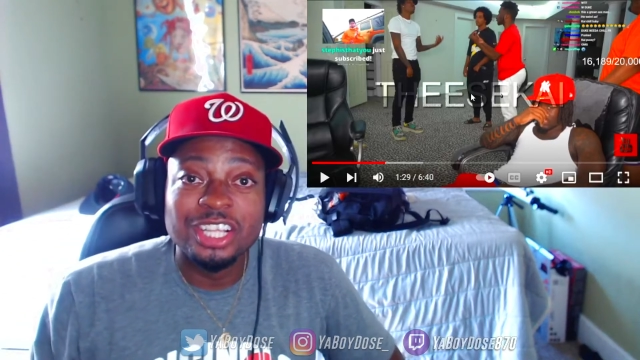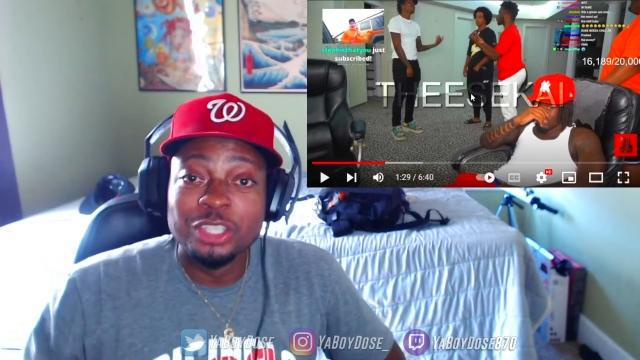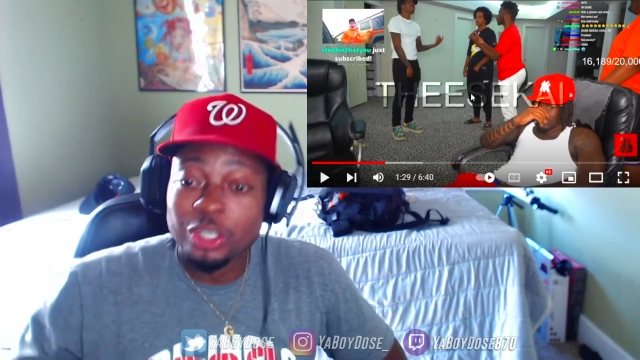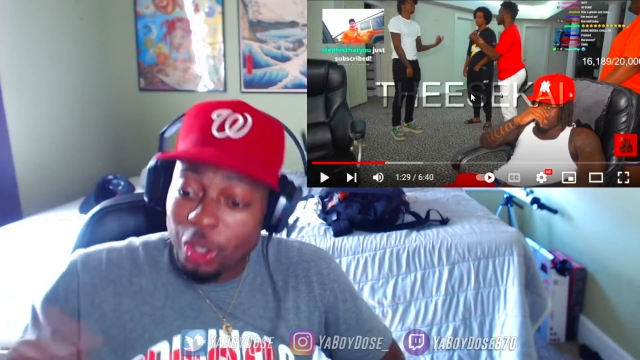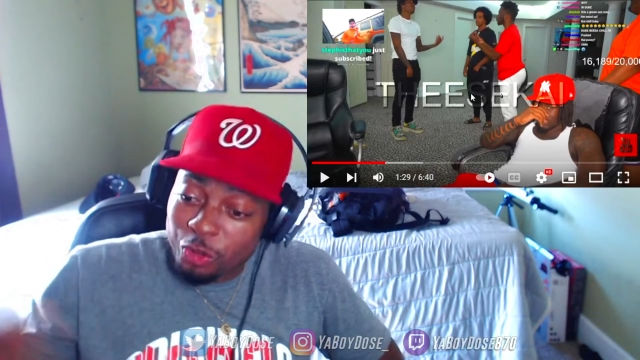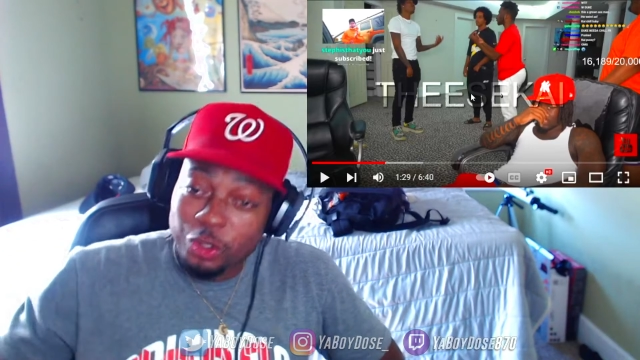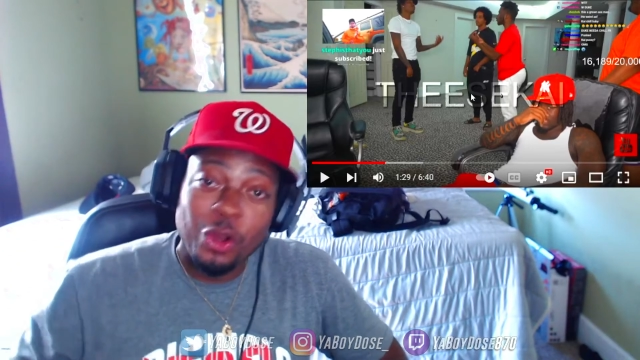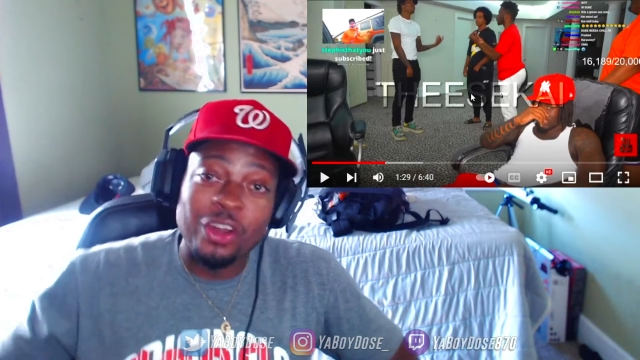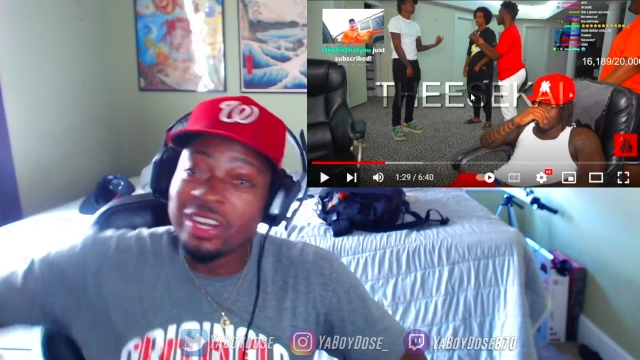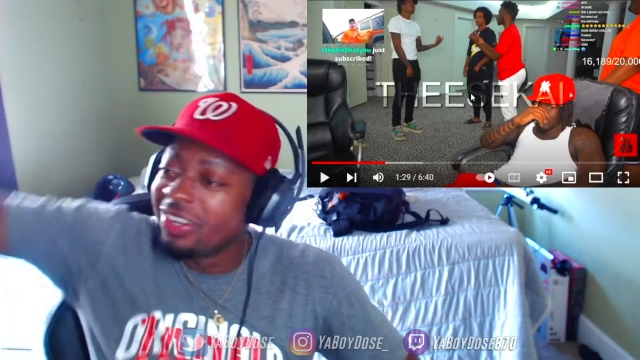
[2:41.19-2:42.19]
Your, uh, your
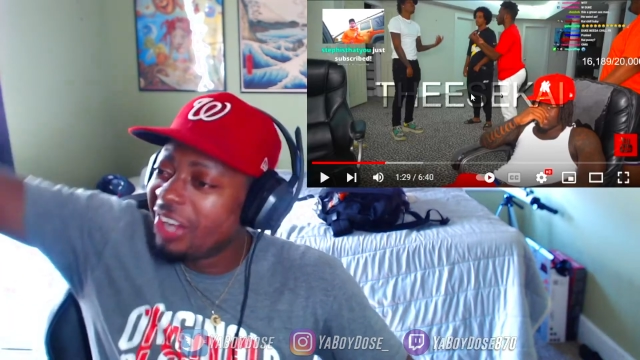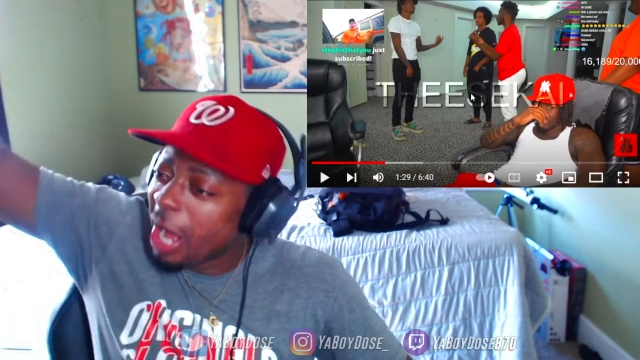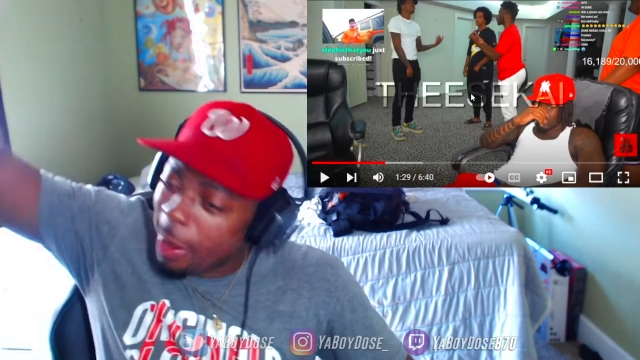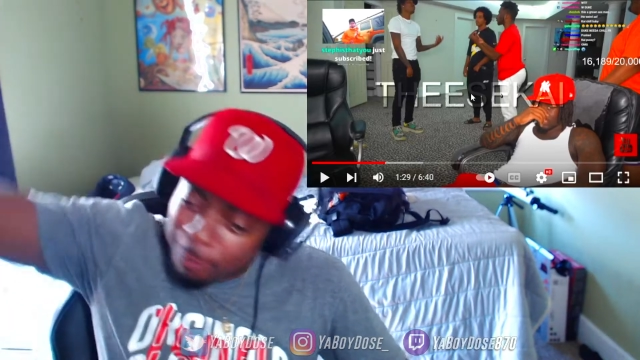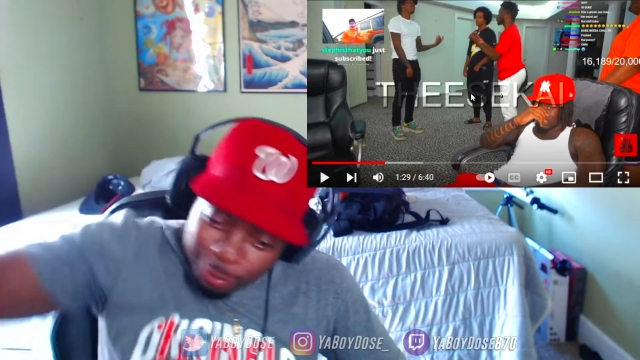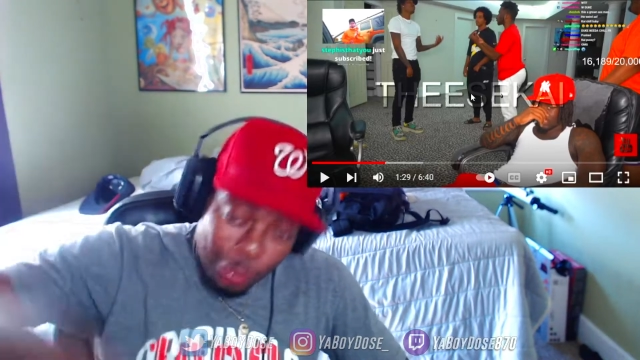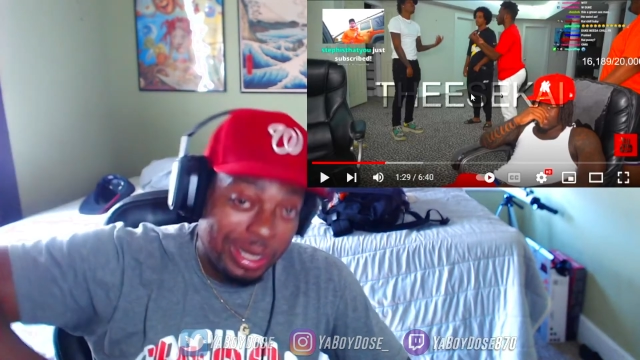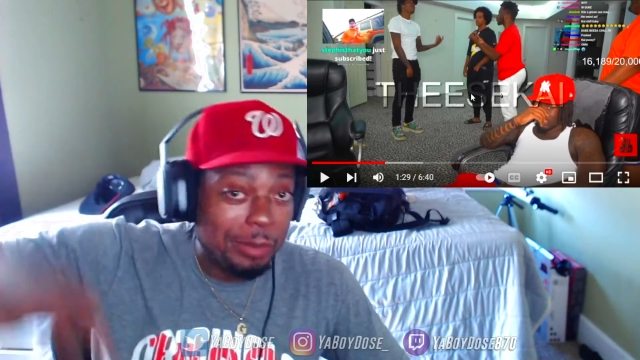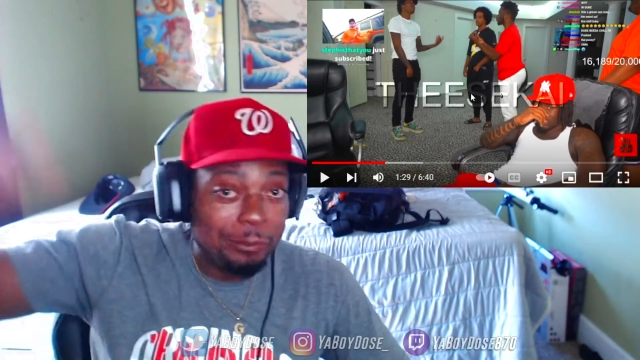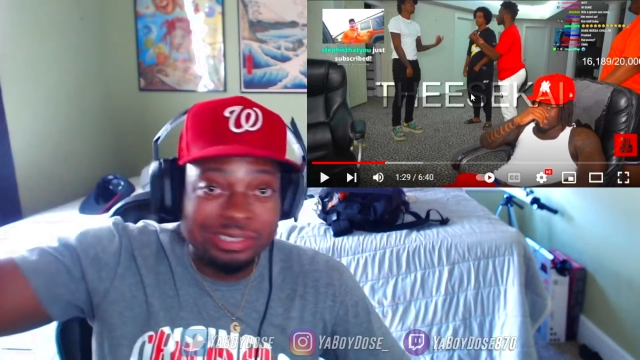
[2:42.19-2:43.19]
girl there, I'm blowing
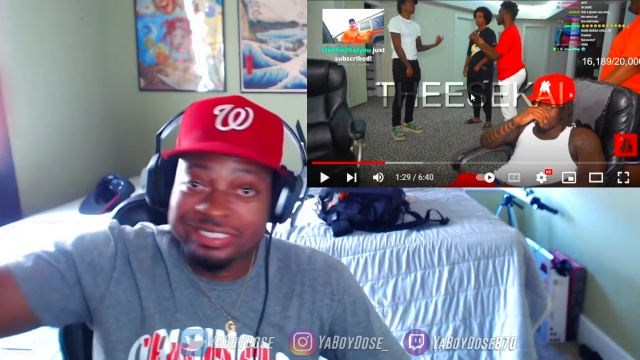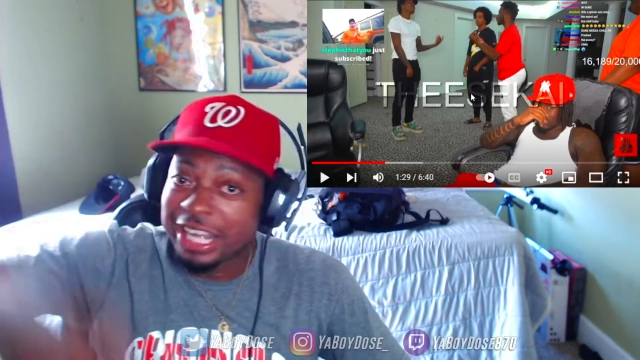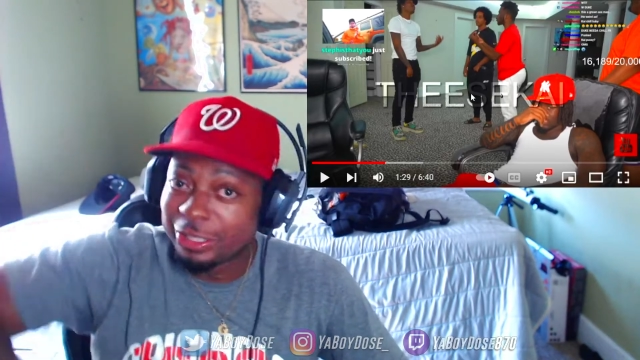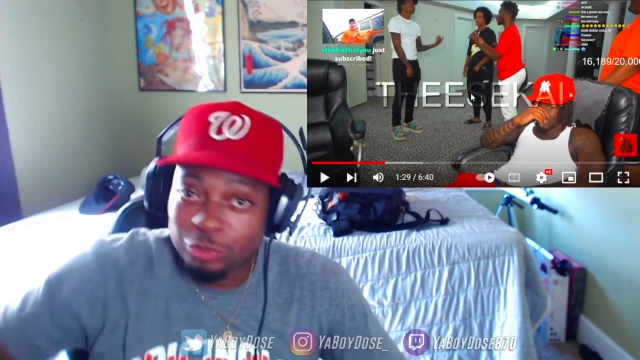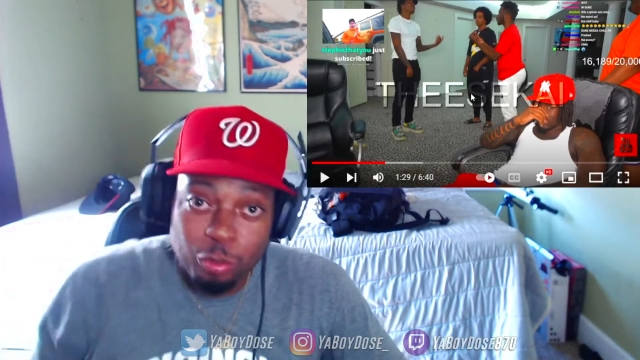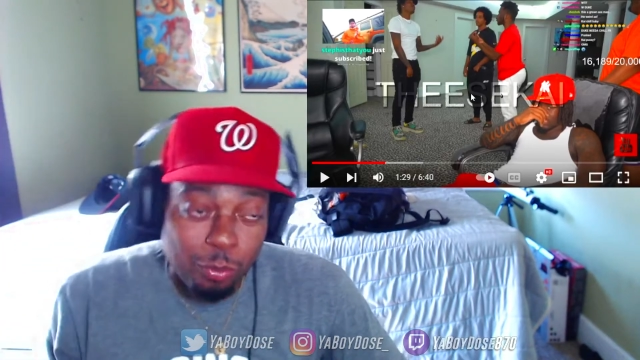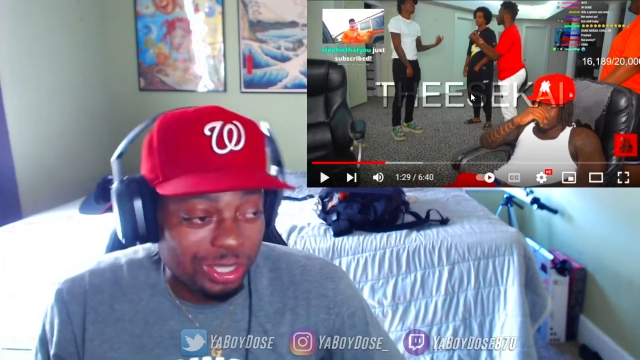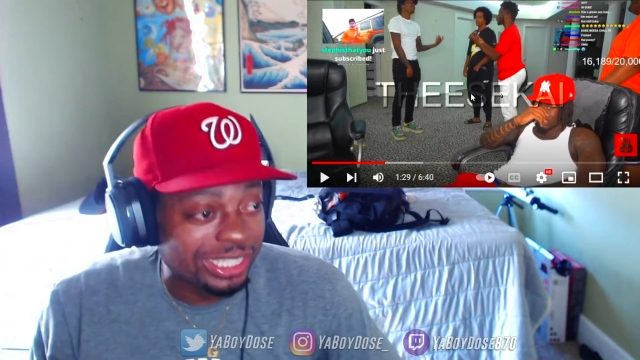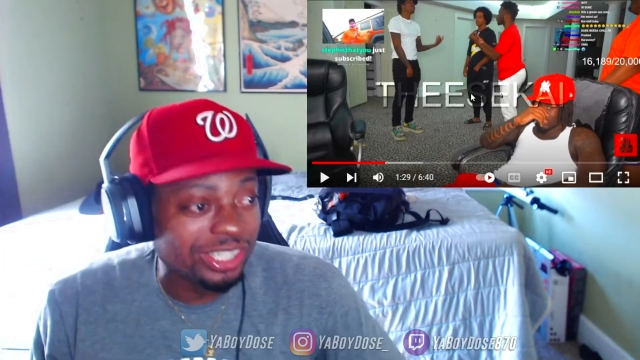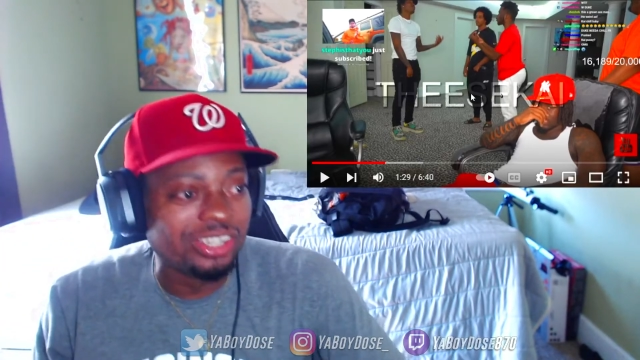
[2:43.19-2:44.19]
that bitch down too, boy.
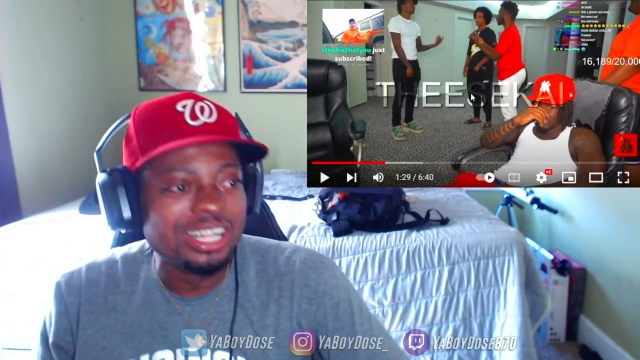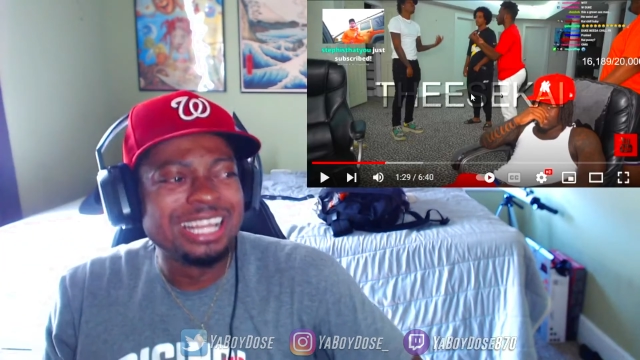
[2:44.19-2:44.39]
Look here.